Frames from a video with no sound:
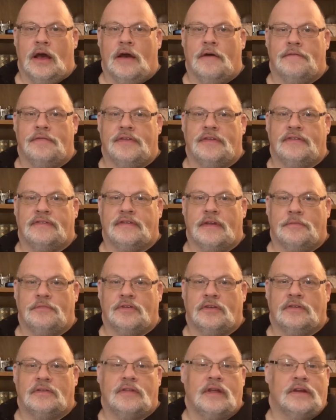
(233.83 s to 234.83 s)
of the
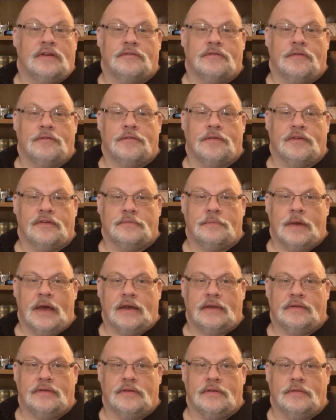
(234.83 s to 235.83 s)
subject that it refers
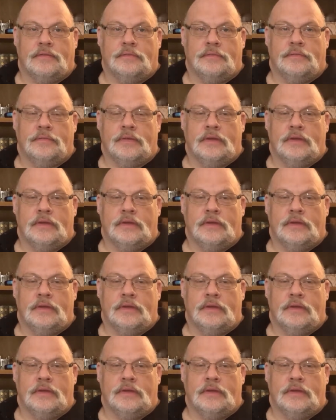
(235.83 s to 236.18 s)
back to.